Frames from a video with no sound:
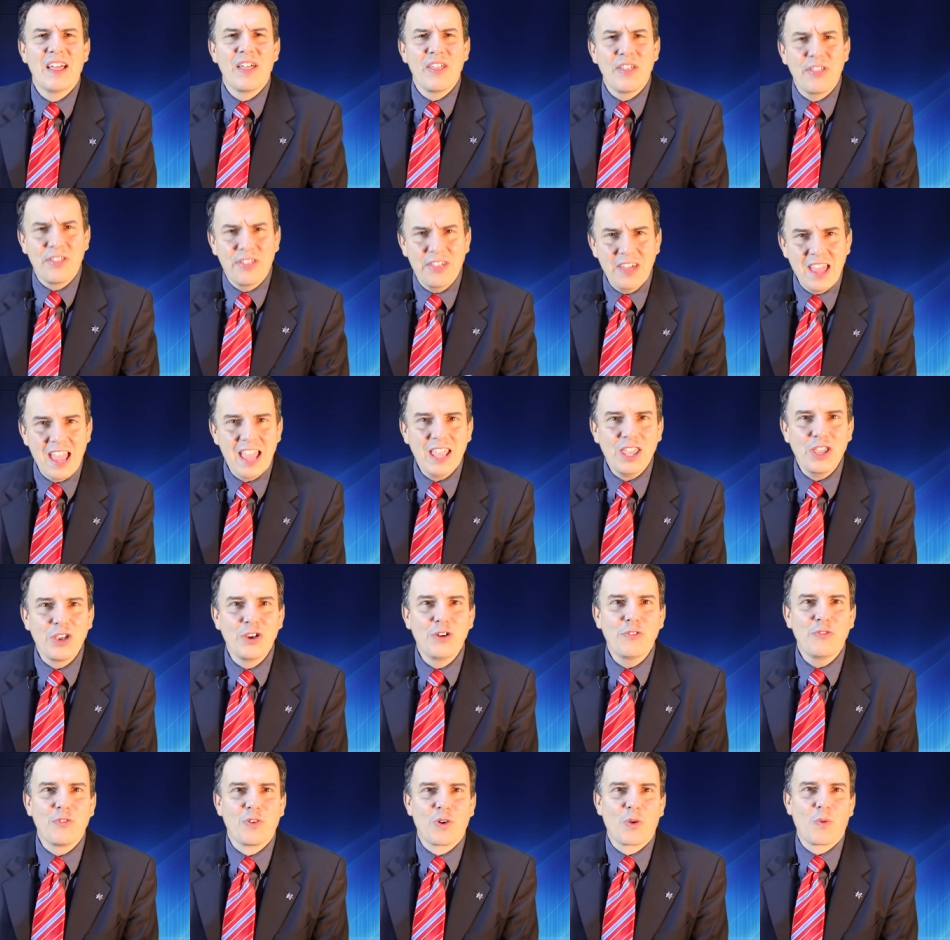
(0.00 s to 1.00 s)
Thank
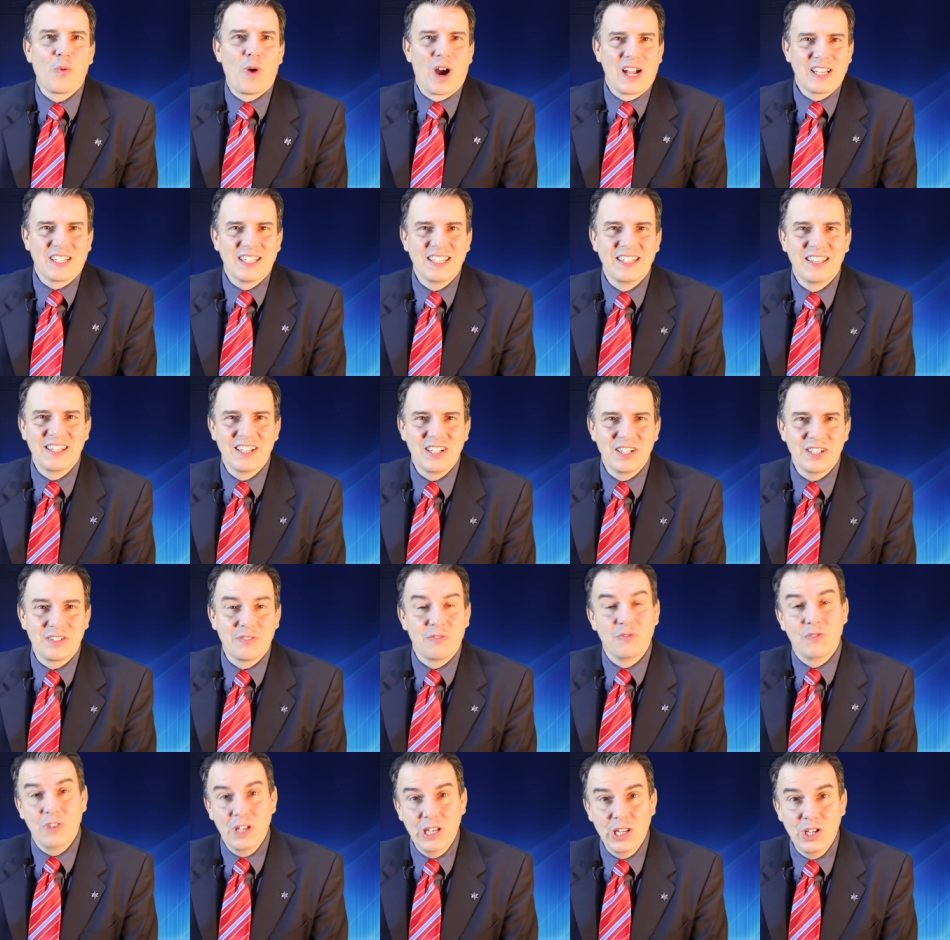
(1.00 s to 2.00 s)
you for watching this
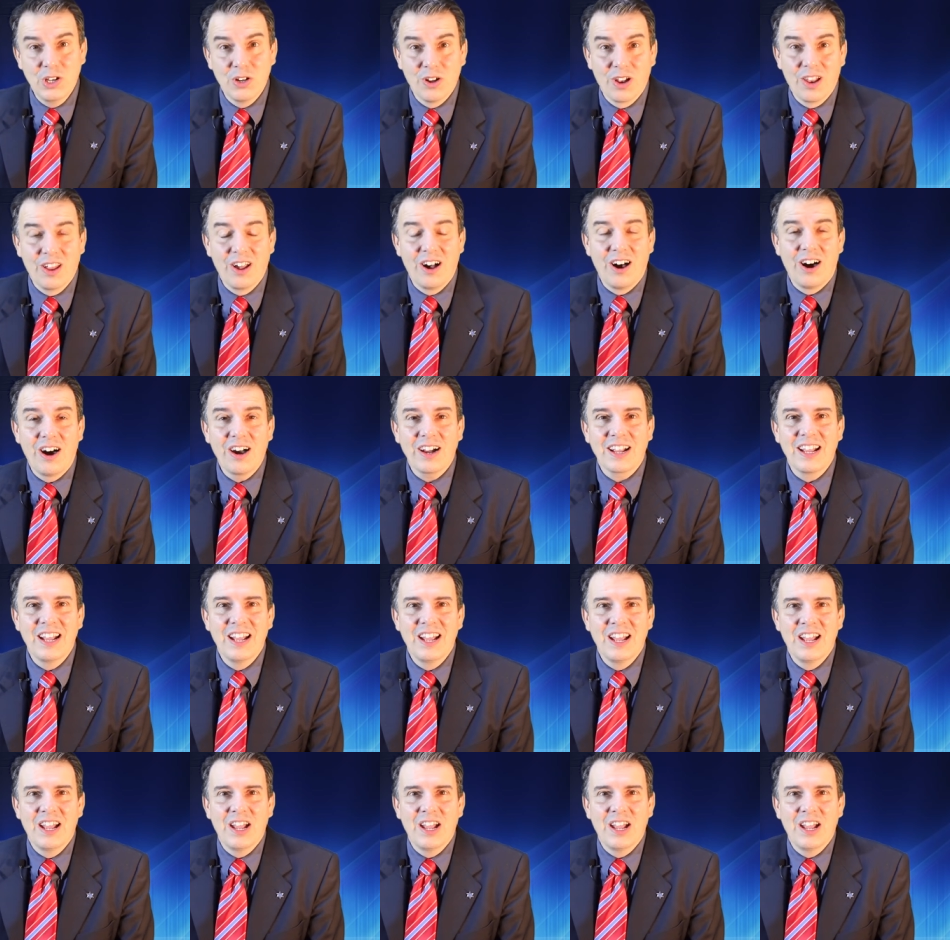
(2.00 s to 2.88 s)
video log,